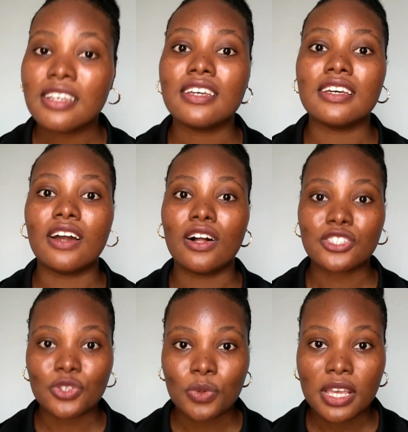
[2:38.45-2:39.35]
It
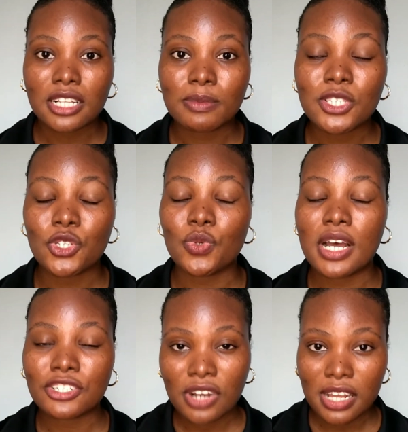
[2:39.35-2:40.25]
also helps to
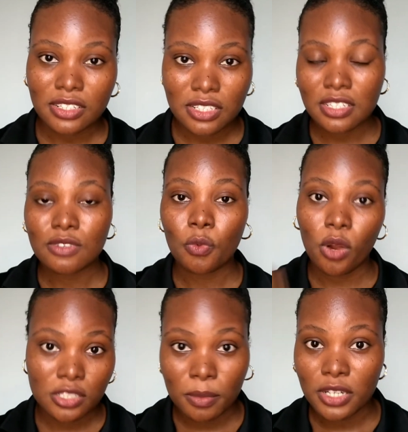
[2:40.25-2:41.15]
attract
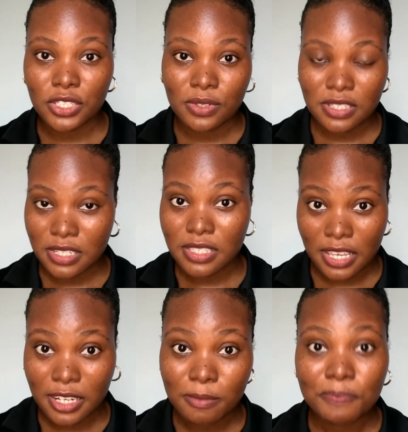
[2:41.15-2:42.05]
water molecules to the
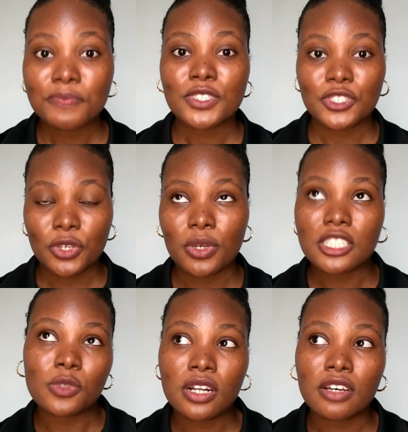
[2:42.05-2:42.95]
skin, so it's
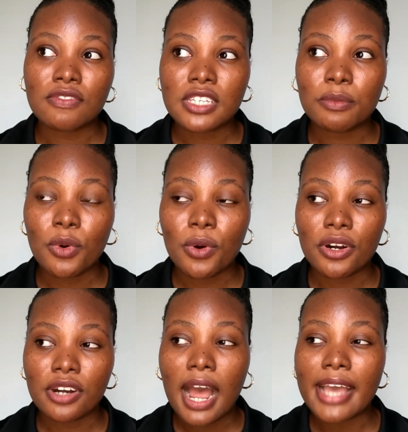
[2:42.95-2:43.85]
one of the
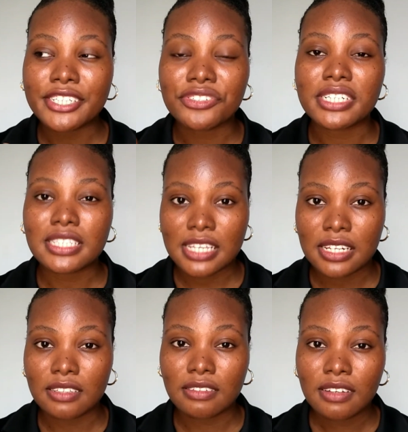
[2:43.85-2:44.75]
more hydrating
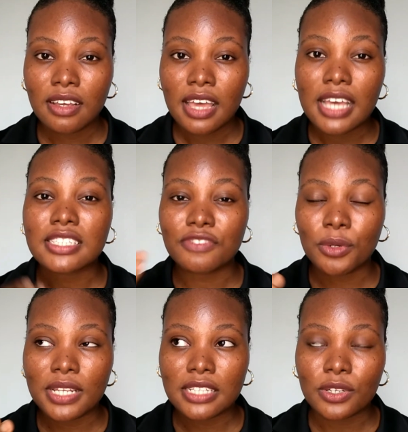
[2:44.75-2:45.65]

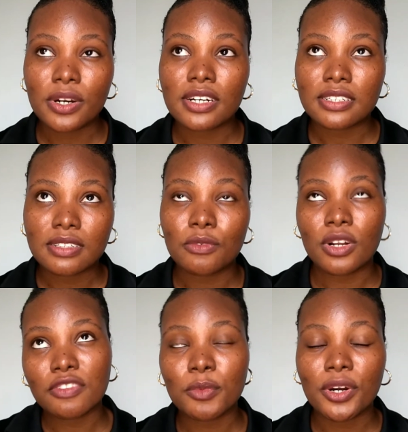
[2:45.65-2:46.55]
exfoliants, or one of
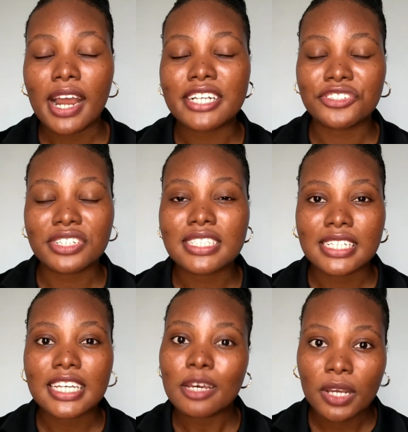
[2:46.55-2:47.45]
the more hydrating
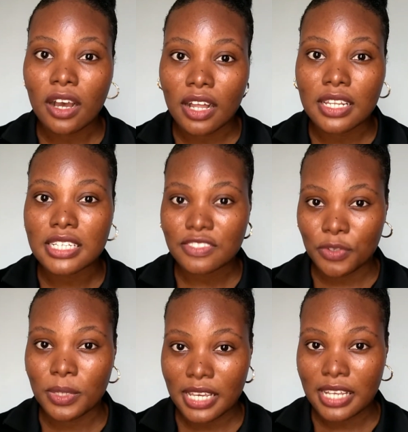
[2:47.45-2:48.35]
chemical
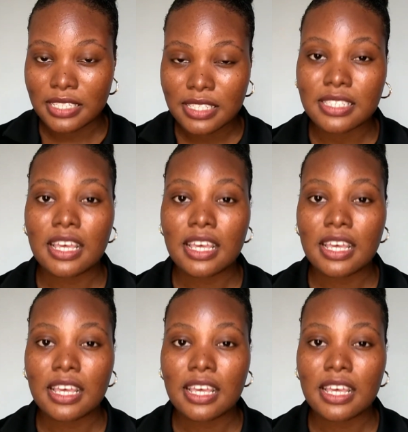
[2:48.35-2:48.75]
exfoliants